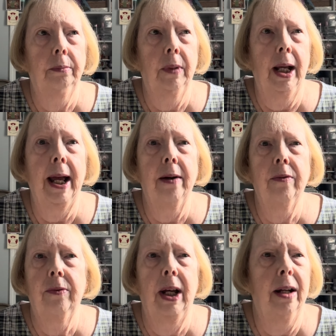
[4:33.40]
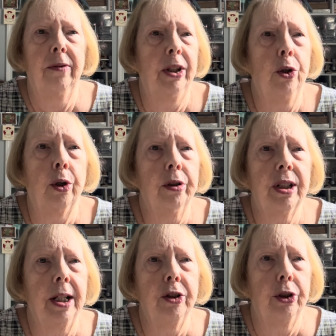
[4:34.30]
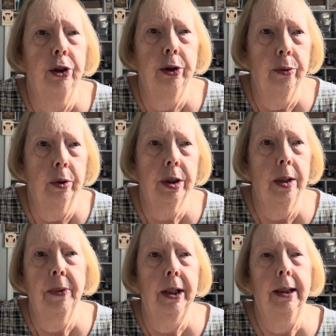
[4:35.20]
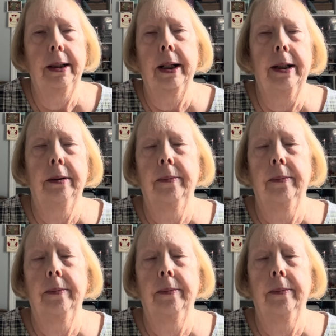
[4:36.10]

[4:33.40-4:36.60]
Have the order sent to you, or something like that.